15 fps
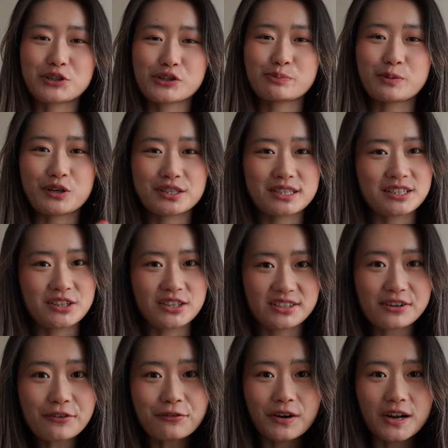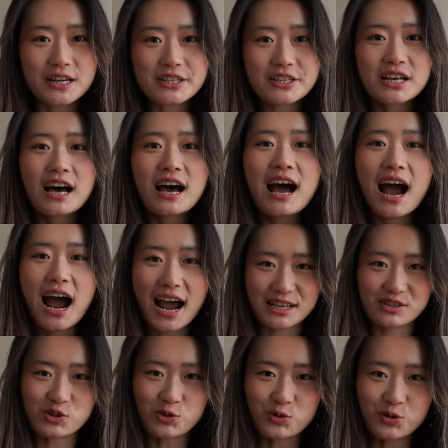dispersed into different
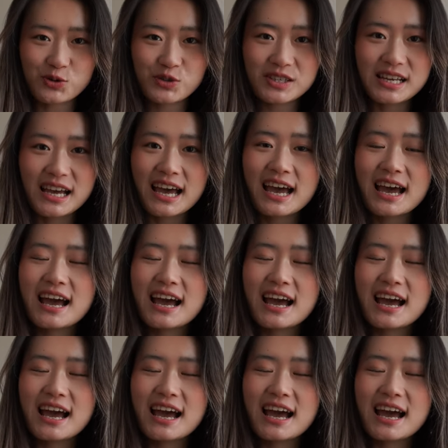high schools.